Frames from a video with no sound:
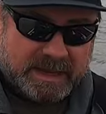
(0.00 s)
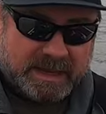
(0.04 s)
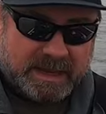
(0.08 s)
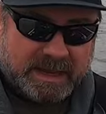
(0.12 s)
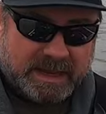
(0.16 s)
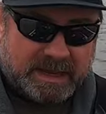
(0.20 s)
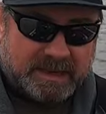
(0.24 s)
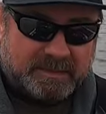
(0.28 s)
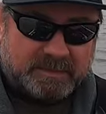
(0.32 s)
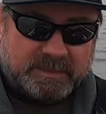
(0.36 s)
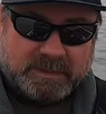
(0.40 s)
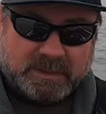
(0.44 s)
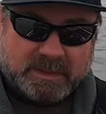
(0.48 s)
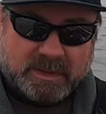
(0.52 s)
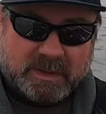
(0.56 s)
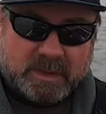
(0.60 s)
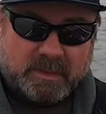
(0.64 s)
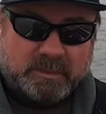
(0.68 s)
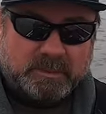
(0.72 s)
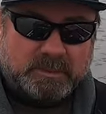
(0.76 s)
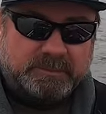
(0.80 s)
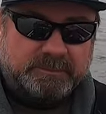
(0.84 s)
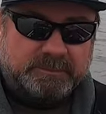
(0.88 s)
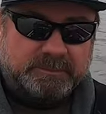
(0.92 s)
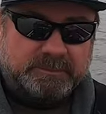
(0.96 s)
I will go
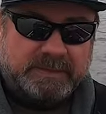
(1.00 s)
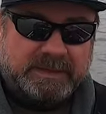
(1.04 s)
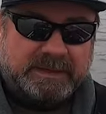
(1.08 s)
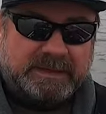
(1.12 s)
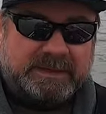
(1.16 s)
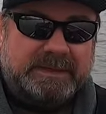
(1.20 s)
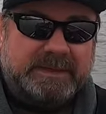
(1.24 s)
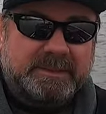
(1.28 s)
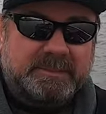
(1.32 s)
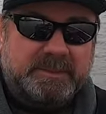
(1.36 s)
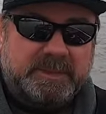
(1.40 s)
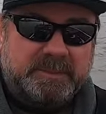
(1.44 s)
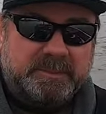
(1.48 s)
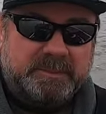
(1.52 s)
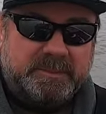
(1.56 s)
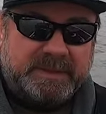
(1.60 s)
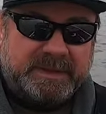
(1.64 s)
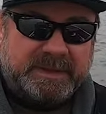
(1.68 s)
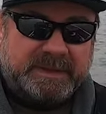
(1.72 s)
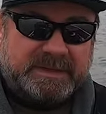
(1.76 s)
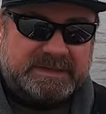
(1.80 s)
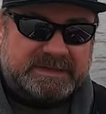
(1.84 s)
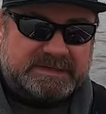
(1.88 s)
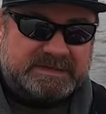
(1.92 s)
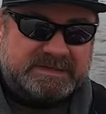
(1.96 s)
with a little bit
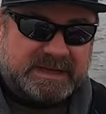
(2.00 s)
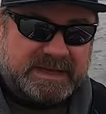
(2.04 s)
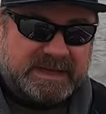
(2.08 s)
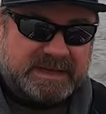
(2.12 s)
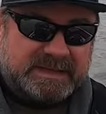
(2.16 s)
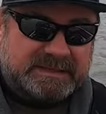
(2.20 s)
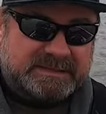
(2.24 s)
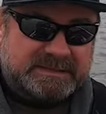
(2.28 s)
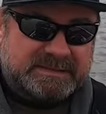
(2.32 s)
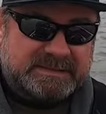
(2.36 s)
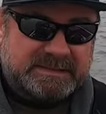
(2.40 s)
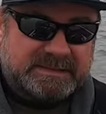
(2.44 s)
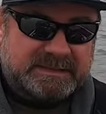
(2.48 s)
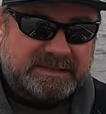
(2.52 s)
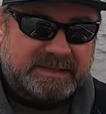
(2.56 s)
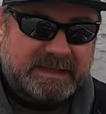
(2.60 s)
bigger size